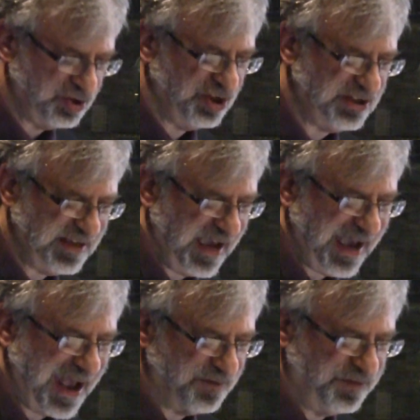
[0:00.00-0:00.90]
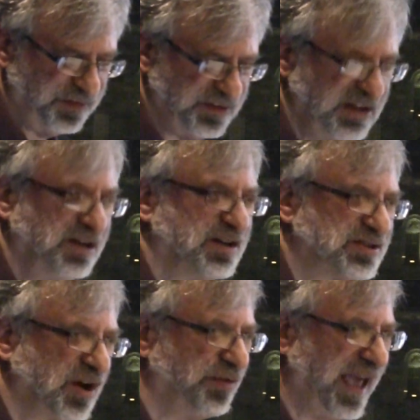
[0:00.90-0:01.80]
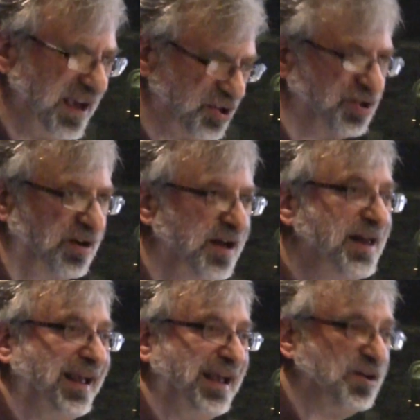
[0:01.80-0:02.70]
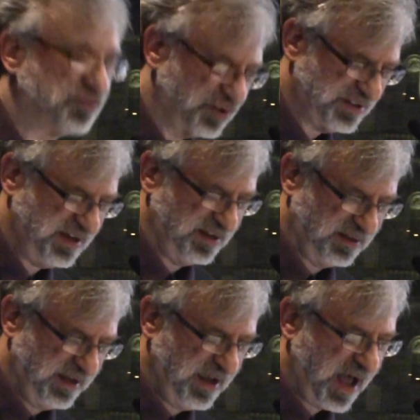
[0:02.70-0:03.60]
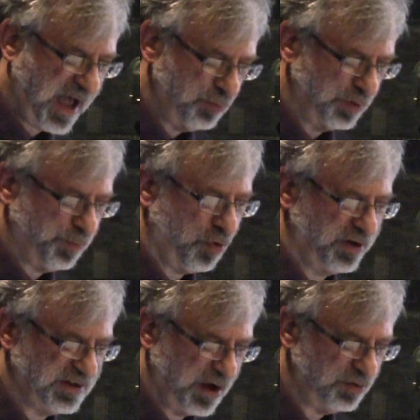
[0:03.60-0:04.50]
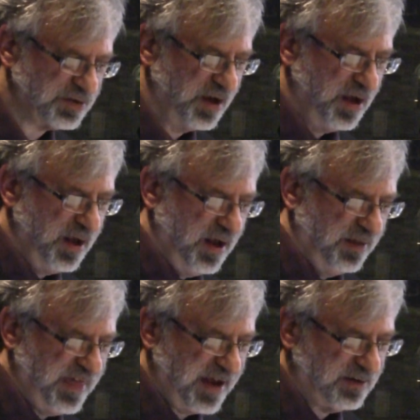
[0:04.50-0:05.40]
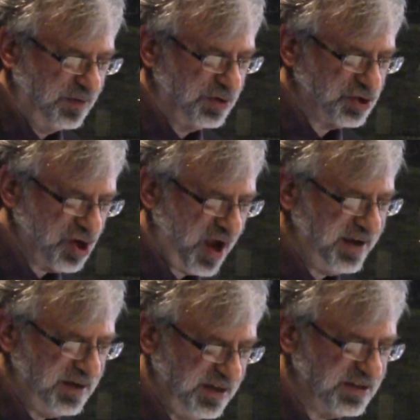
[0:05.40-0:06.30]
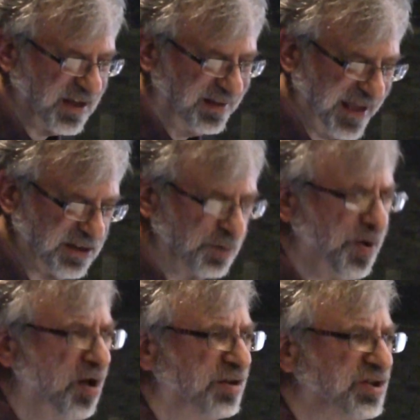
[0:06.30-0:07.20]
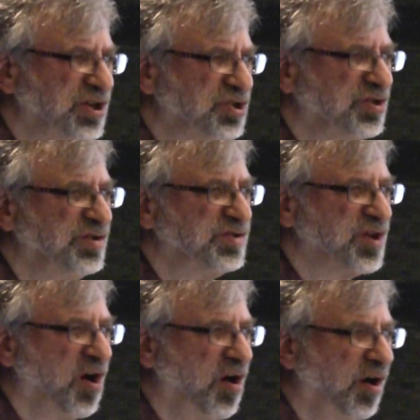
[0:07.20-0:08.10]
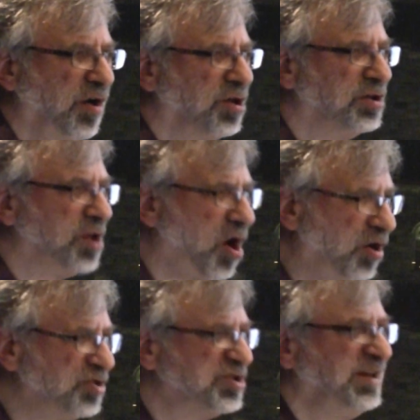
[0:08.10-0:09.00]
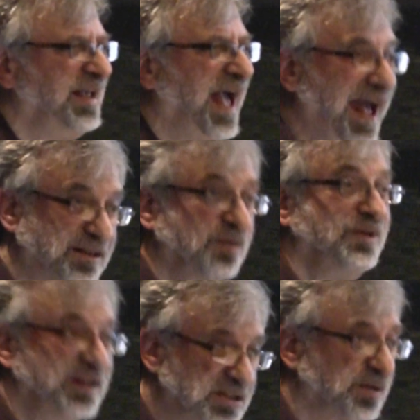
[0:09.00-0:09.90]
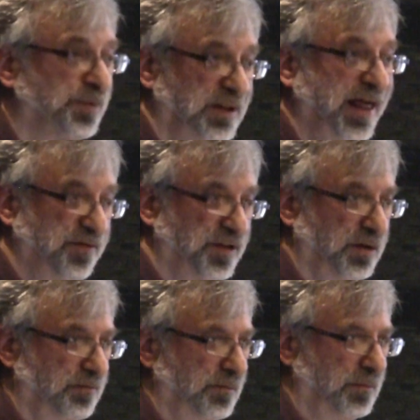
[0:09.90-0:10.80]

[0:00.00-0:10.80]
GTA and 15 South Asian. Interestingly, I would point out that the Chinese elected politicians are largely at the municipal level.